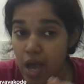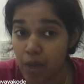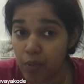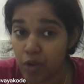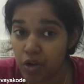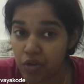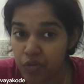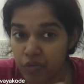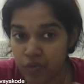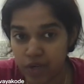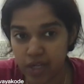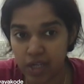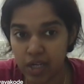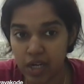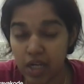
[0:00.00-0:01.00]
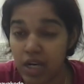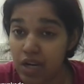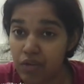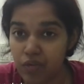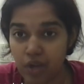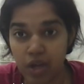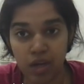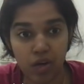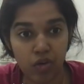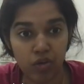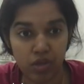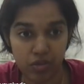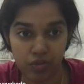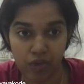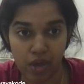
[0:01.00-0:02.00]
I'm going to fit it and find
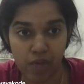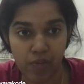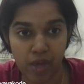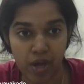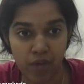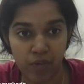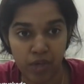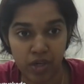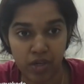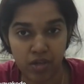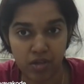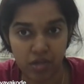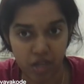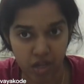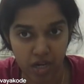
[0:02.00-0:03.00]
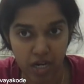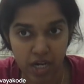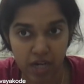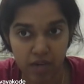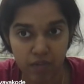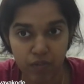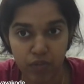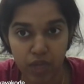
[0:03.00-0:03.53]
out these five parameters, right?